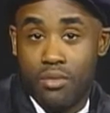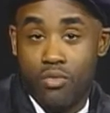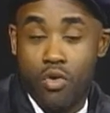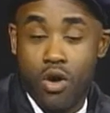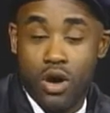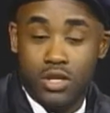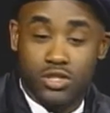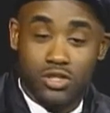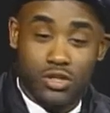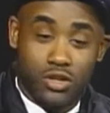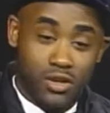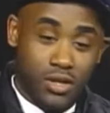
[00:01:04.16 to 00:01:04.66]

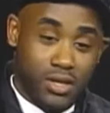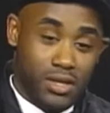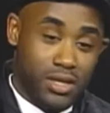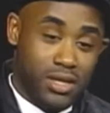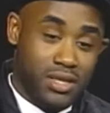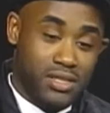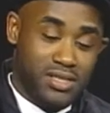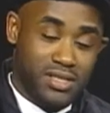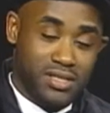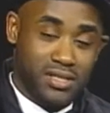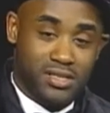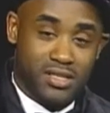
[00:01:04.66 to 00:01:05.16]
Watch, Learn, and
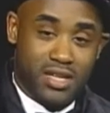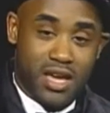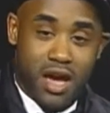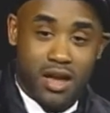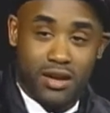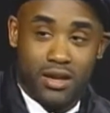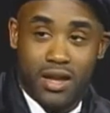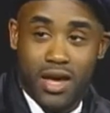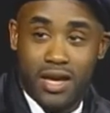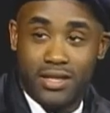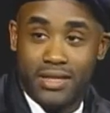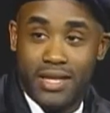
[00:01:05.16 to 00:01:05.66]
Listen is kind
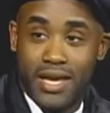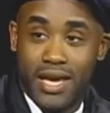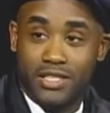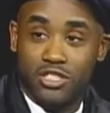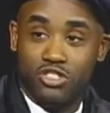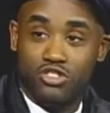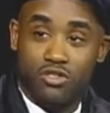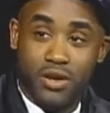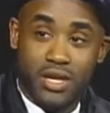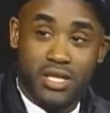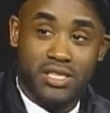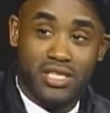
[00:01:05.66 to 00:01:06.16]
of like that
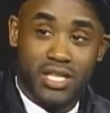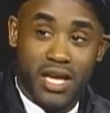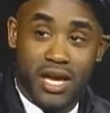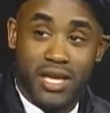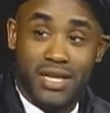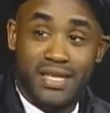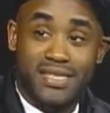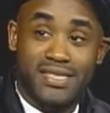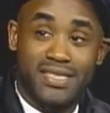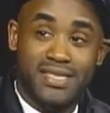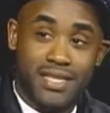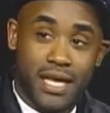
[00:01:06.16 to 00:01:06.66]
Tray
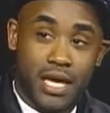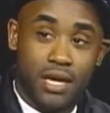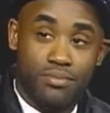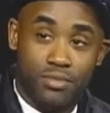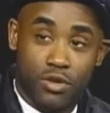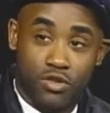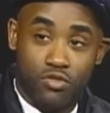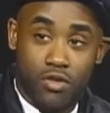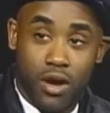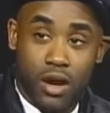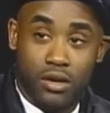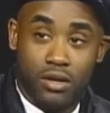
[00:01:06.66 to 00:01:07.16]
Chaney
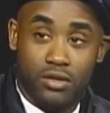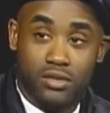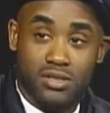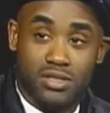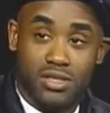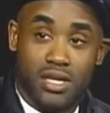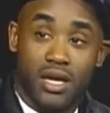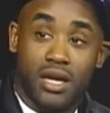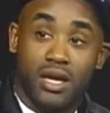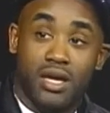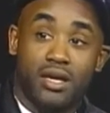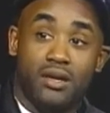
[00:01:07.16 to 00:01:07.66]
statement record
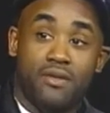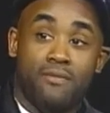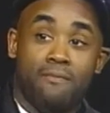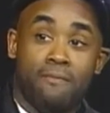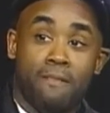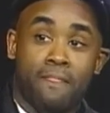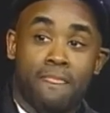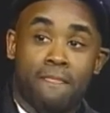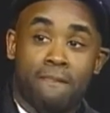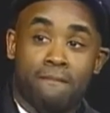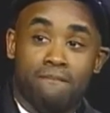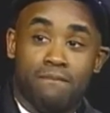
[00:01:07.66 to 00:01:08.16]
saying,
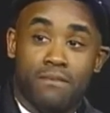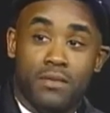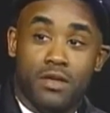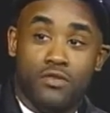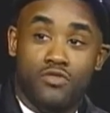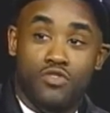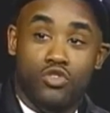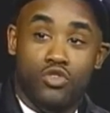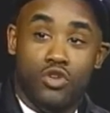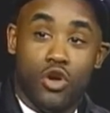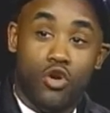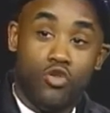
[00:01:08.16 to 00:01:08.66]
yeah.
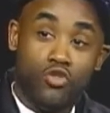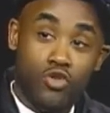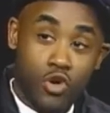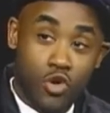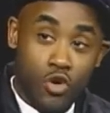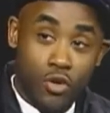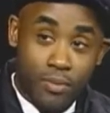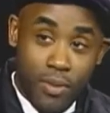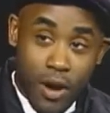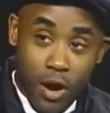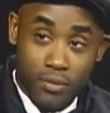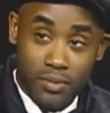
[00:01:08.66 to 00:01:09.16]
if you don't know
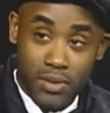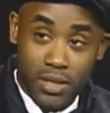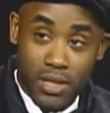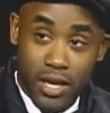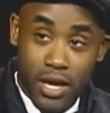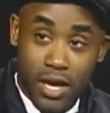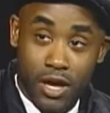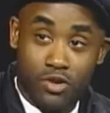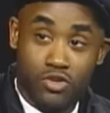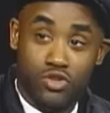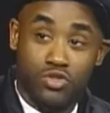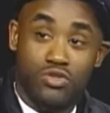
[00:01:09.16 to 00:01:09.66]
about me
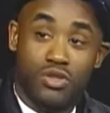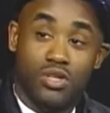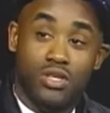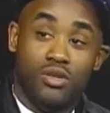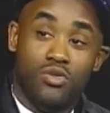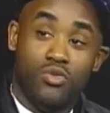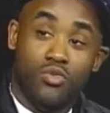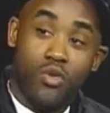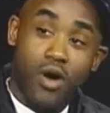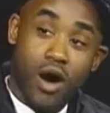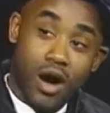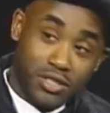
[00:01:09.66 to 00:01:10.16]
now, you need to
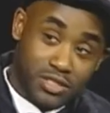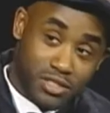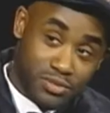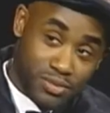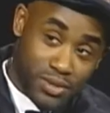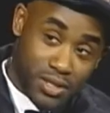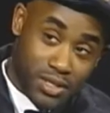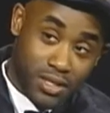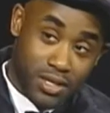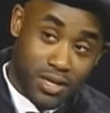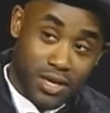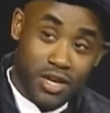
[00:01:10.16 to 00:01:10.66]
watch
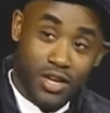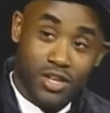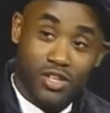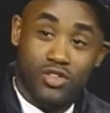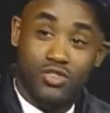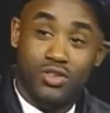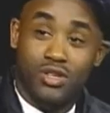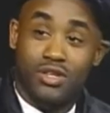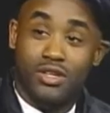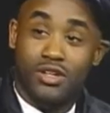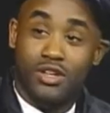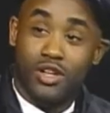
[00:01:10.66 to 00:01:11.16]
me, you
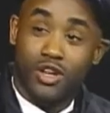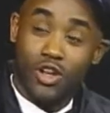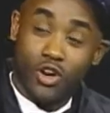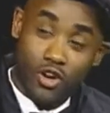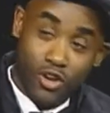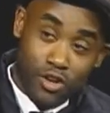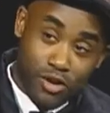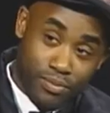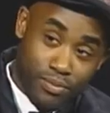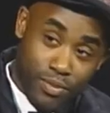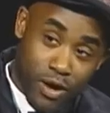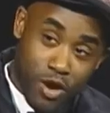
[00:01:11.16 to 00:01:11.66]
need to
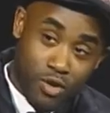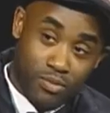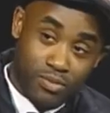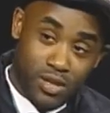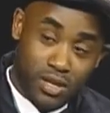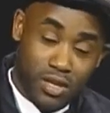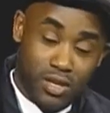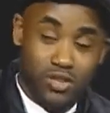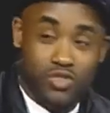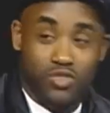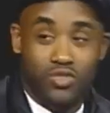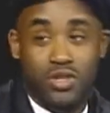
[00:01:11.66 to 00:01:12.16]
learn about
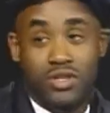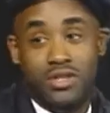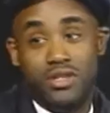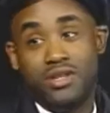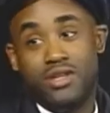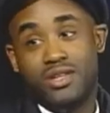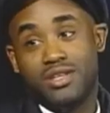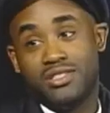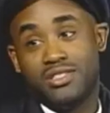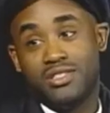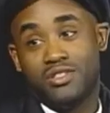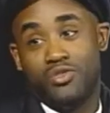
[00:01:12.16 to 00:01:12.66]
me, and you need to
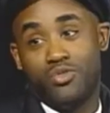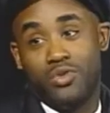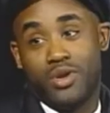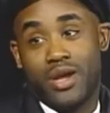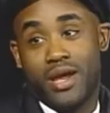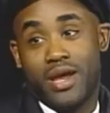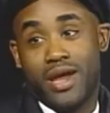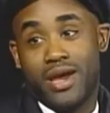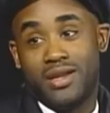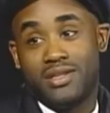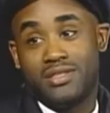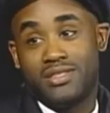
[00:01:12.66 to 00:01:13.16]
listen to what I
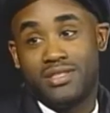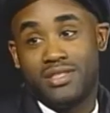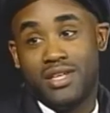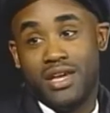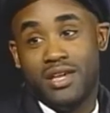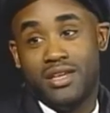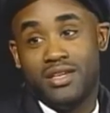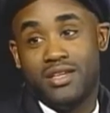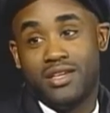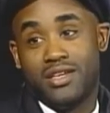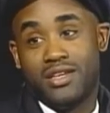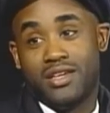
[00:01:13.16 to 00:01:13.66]
got to say.
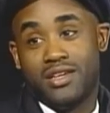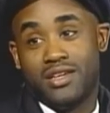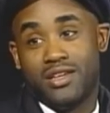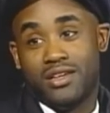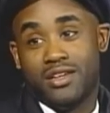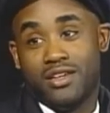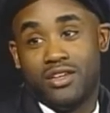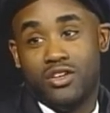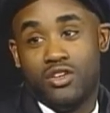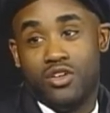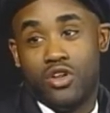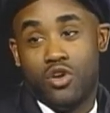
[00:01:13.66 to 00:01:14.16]
Mm -hmm.
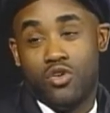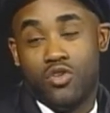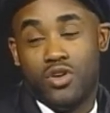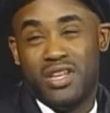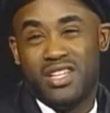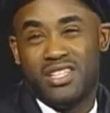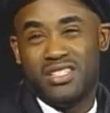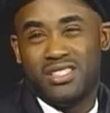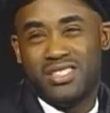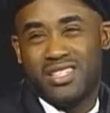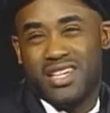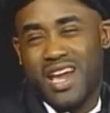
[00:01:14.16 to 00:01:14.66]
You know, and
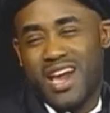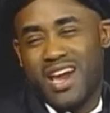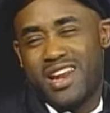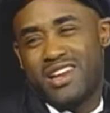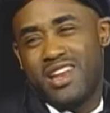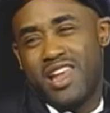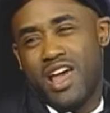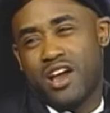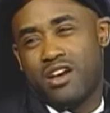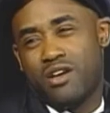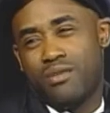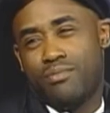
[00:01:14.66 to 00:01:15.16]
it's kind of
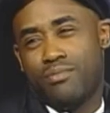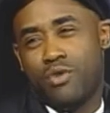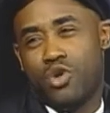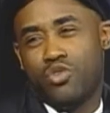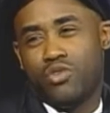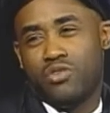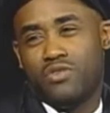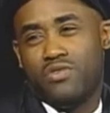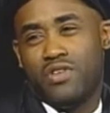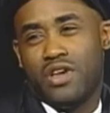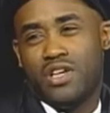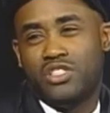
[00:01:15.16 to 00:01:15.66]
like a
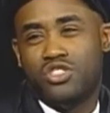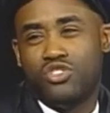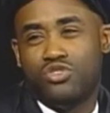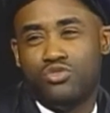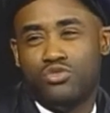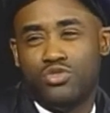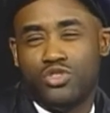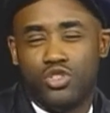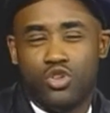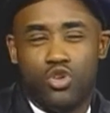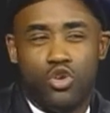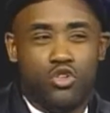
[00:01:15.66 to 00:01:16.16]
motivational
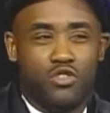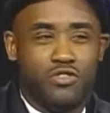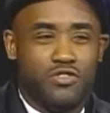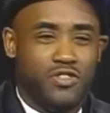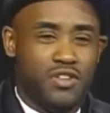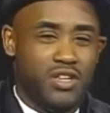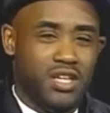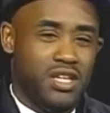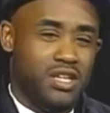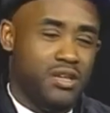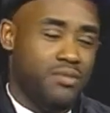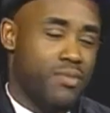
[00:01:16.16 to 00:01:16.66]
song for
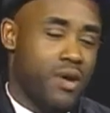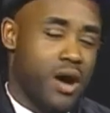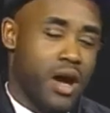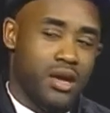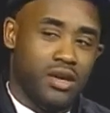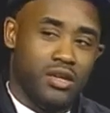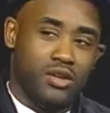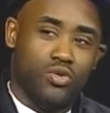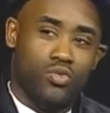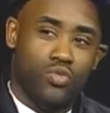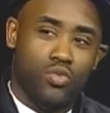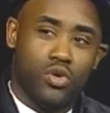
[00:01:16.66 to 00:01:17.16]
anybody
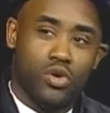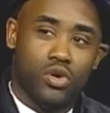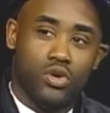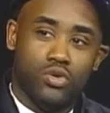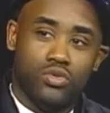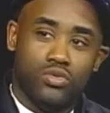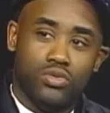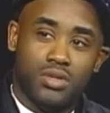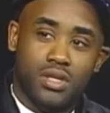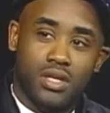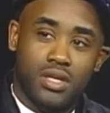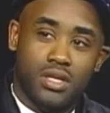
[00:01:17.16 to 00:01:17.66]
in the
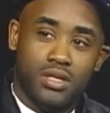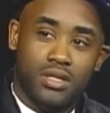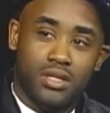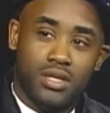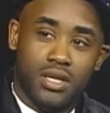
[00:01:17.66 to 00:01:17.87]
world that